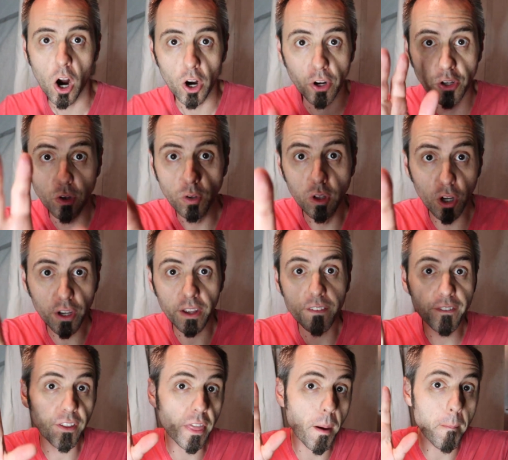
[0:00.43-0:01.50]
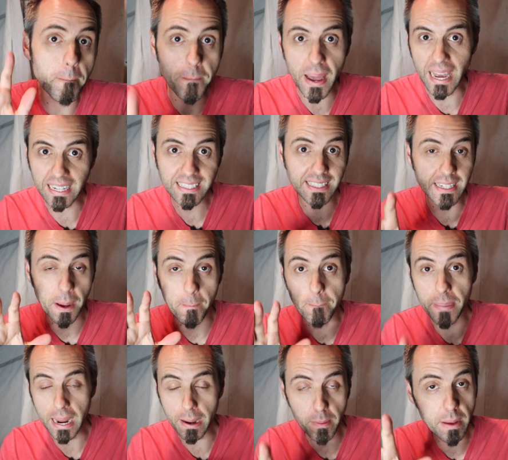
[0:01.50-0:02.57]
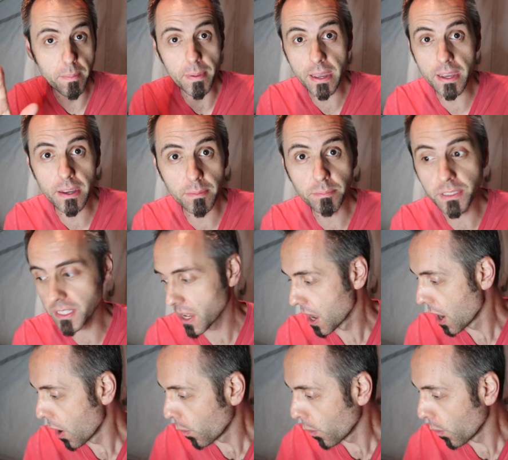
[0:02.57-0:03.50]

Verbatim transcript: Are you looking for the best baby bibs?